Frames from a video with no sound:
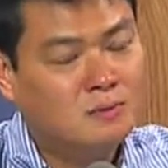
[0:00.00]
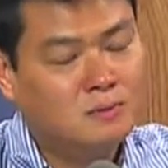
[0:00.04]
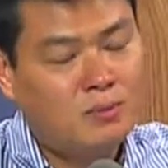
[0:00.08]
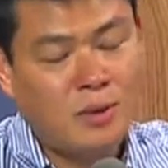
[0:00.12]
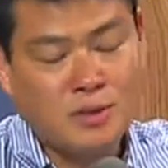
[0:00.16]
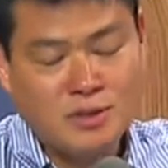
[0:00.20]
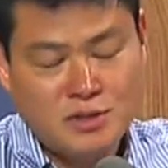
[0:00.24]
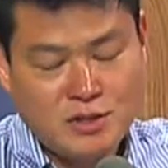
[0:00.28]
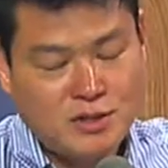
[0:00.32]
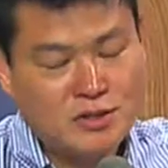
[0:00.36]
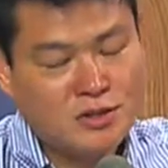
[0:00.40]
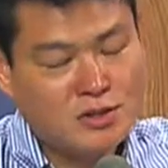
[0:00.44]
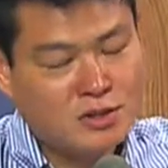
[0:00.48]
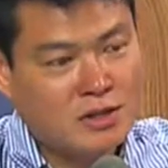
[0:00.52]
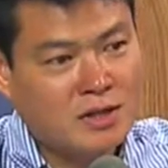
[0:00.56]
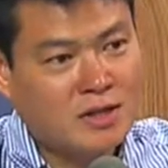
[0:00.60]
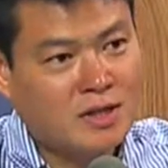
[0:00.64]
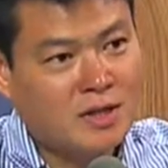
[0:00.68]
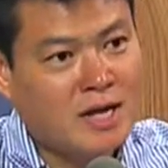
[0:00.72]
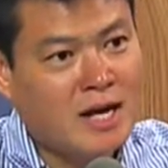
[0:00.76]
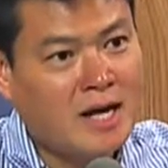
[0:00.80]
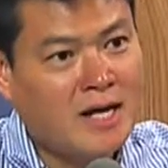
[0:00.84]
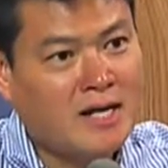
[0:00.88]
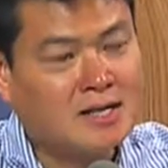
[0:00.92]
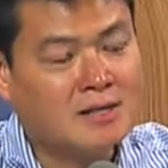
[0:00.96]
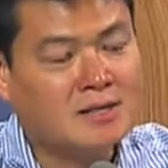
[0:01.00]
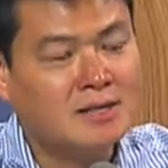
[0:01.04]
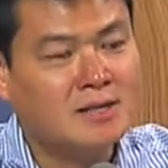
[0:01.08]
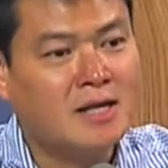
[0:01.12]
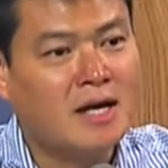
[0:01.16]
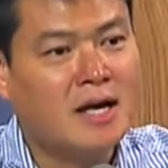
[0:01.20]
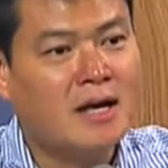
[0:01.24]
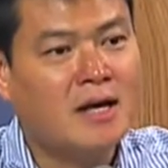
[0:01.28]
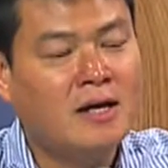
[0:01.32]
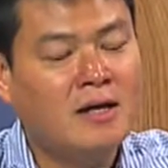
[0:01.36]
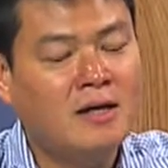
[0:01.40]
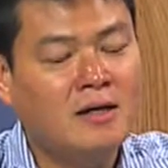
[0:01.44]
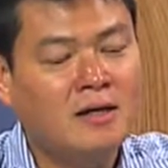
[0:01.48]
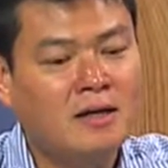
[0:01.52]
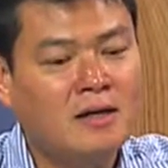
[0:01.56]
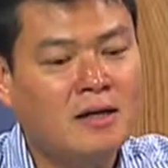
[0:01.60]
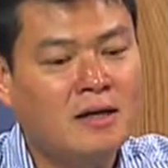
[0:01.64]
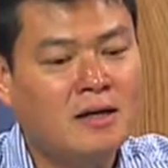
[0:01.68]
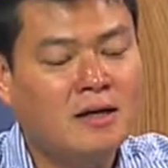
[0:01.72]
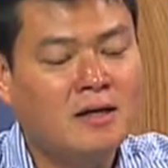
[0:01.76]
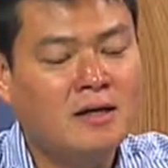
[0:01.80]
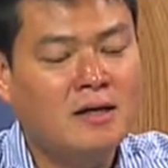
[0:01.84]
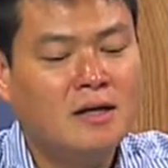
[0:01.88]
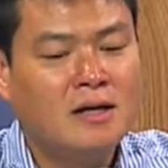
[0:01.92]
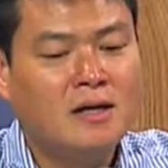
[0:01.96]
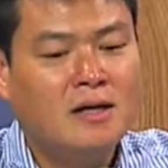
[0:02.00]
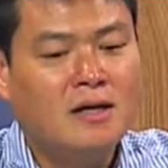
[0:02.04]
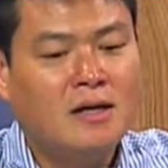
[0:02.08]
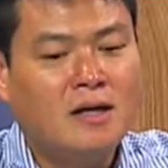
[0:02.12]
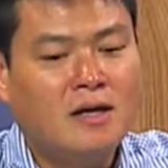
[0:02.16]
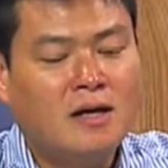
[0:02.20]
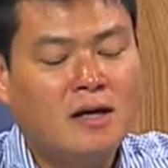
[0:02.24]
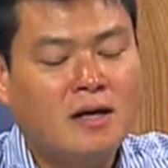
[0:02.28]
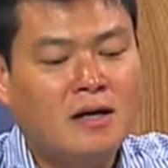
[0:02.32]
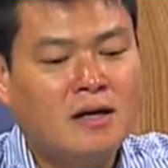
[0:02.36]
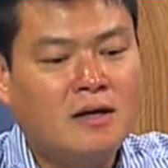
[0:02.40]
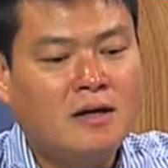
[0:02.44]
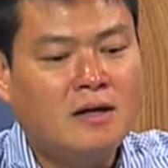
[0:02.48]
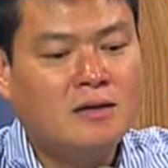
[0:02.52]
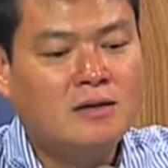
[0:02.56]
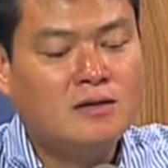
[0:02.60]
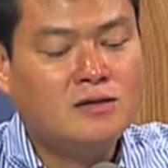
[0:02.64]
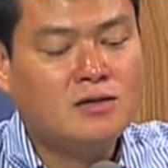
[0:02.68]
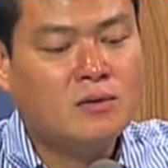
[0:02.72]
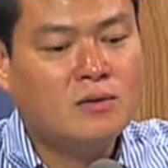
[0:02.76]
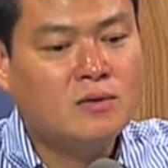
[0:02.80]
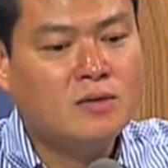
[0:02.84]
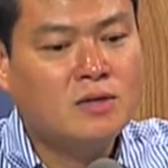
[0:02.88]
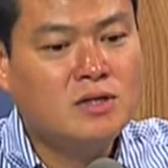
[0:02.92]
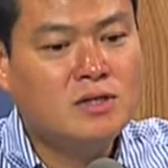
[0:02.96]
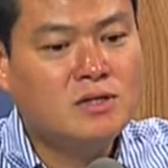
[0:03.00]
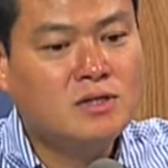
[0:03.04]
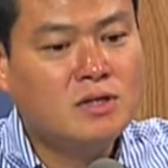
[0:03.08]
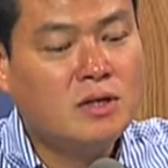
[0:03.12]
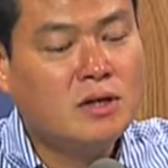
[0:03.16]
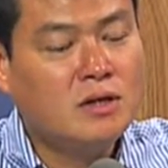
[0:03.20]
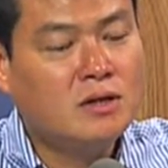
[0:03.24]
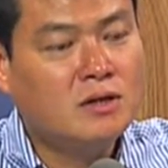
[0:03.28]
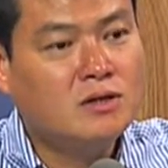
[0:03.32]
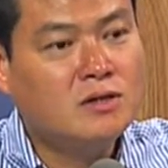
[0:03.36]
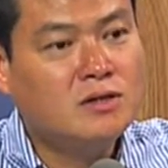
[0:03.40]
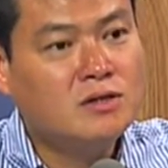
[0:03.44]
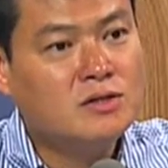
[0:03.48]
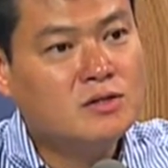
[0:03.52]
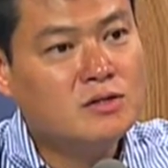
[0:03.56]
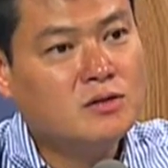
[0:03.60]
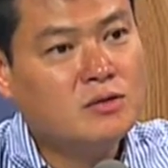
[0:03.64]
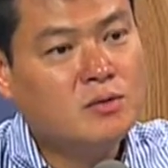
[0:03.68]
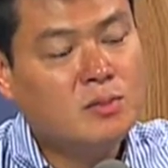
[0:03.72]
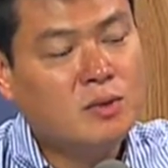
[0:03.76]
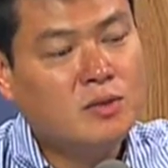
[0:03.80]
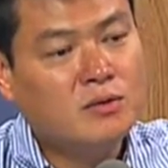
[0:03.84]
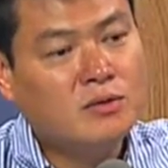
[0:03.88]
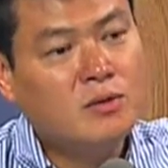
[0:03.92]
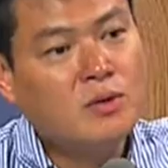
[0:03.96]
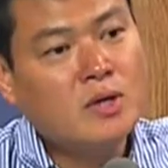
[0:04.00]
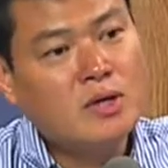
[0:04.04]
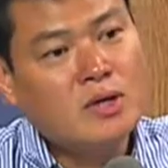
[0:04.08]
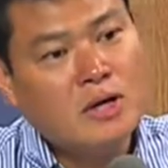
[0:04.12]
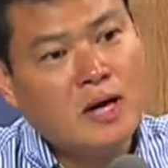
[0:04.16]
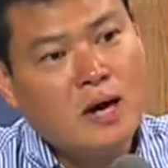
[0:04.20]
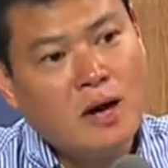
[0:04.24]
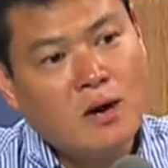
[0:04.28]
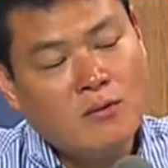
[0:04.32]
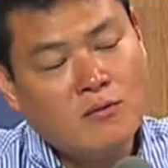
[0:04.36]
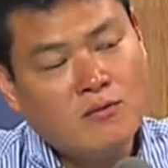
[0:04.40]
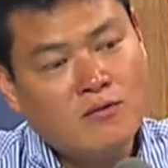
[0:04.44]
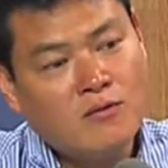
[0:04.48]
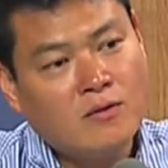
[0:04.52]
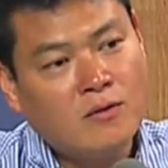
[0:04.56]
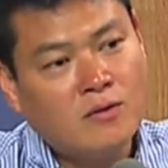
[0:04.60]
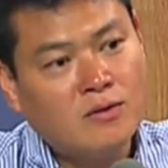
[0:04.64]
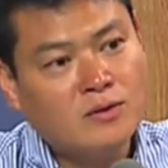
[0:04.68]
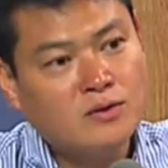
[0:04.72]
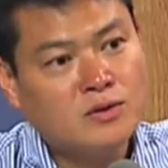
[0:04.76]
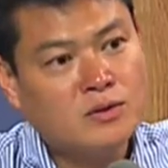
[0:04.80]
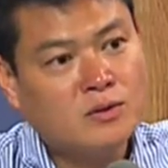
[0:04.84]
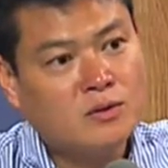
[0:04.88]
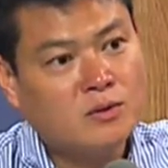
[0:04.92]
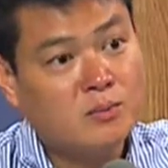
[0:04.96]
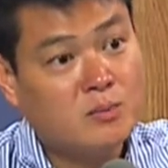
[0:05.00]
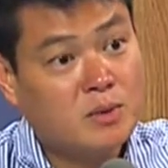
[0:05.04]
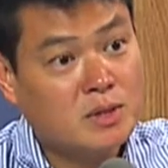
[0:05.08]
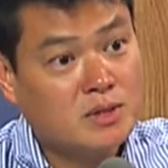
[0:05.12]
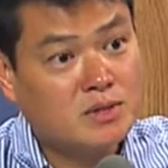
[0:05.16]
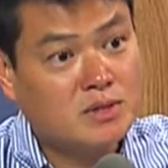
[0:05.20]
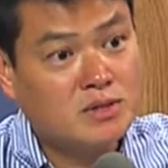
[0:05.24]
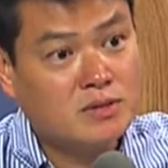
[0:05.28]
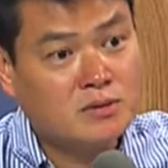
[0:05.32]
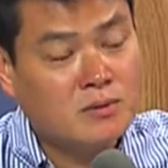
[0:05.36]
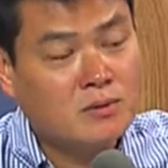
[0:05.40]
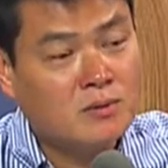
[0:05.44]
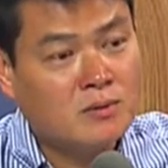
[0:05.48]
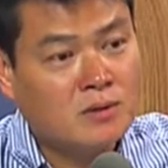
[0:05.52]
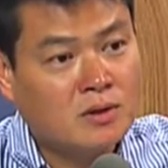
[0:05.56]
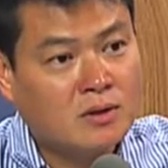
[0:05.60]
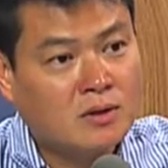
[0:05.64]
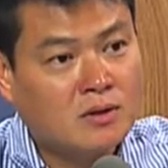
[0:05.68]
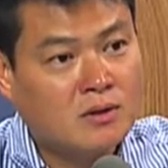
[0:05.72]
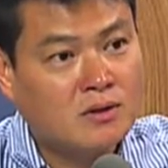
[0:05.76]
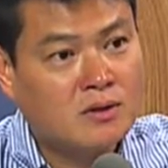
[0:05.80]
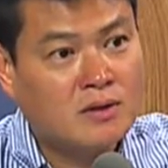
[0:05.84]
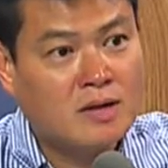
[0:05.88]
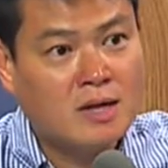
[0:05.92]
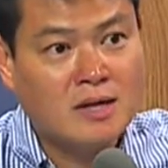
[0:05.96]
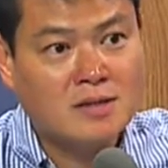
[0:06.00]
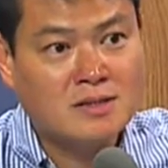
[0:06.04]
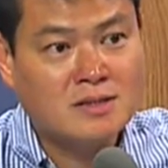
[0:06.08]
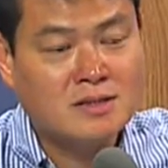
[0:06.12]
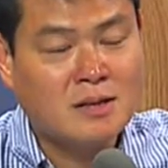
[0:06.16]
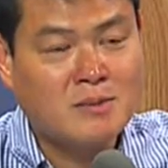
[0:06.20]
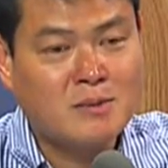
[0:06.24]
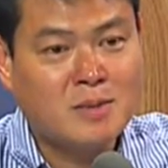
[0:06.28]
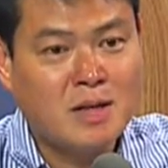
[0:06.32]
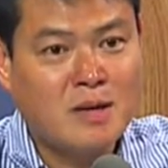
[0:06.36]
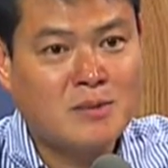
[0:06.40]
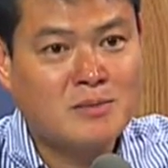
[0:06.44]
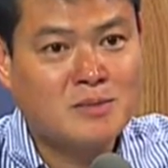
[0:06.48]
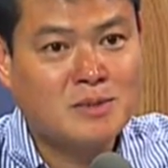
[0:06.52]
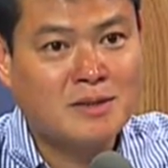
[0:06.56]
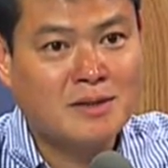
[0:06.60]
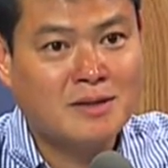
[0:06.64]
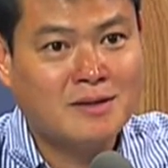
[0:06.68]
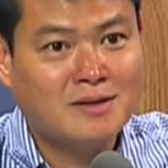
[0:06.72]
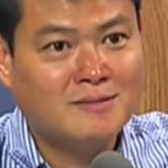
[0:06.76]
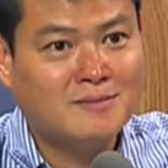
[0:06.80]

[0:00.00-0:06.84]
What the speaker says: potentially, yes, and so these could be really helpful to a business owner that sometimes